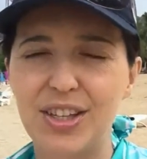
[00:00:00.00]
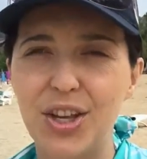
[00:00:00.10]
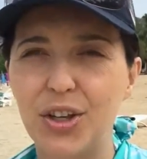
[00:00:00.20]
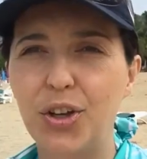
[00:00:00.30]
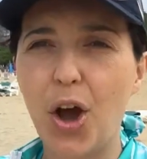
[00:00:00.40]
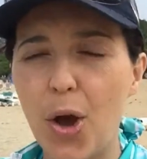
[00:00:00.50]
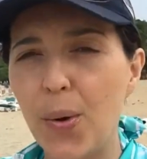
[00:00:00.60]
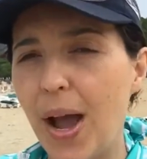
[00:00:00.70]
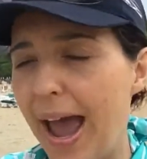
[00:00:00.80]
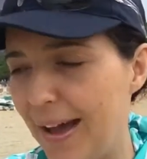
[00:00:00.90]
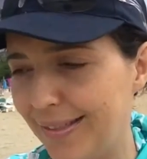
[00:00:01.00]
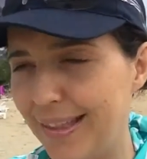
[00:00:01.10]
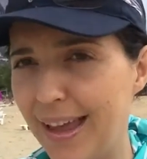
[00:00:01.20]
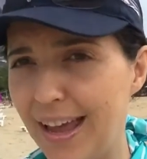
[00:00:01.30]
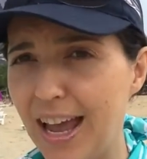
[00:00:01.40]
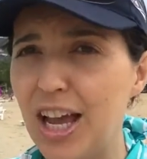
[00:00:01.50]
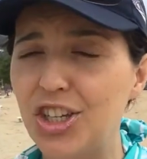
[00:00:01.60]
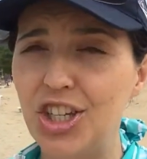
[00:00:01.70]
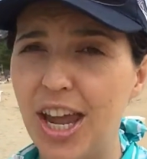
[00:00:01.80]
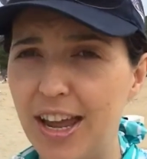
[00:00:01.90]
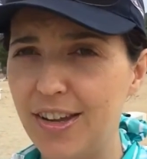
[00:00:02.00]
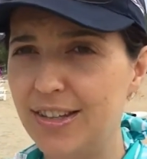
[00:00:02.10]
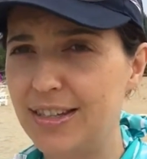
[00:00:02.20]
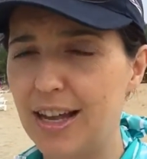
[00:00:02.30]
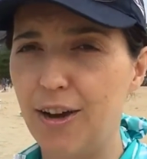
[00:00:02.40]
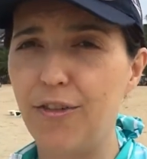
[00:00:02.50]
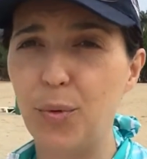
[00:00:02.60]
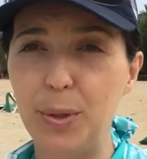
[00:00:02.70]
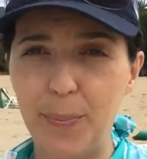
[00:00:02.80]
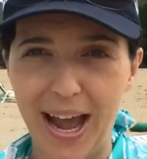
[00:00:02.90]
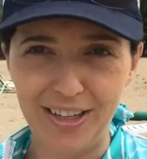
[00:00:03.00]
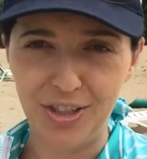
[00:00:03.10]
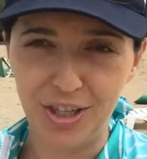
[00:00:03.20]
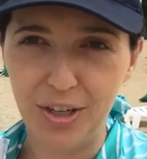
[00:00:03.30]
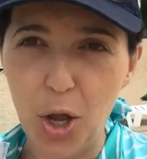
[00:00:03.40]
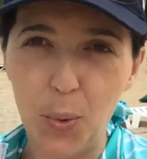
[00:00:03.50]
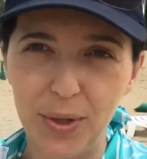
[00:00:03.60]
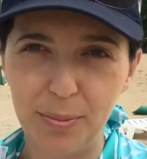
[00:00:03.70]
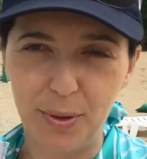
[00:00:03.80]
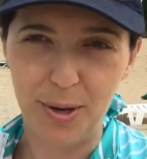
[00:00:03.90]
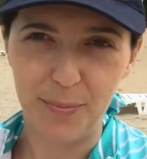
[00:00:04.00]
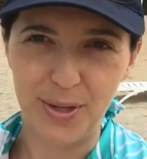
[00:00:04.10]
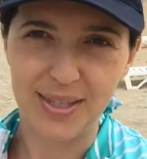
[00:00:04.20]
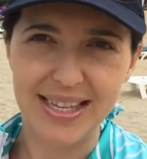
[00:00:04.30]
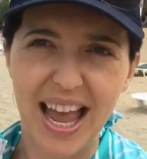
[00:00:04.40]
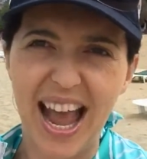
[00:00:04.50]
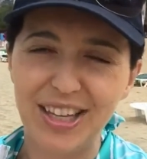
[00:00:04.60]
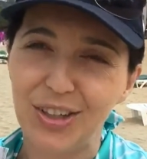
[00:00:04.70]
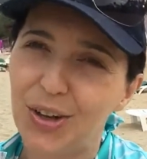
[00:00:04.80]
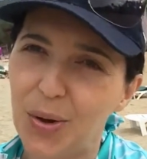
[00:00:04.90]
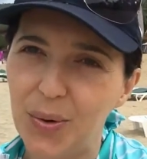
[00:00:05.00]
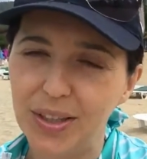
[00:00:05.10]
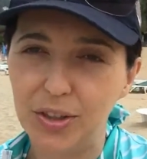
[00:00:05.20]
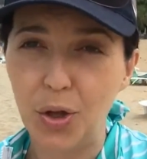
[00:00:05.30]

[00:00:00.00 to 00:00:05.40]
So go out there, share your stuff with passion, with purpose, and you know what?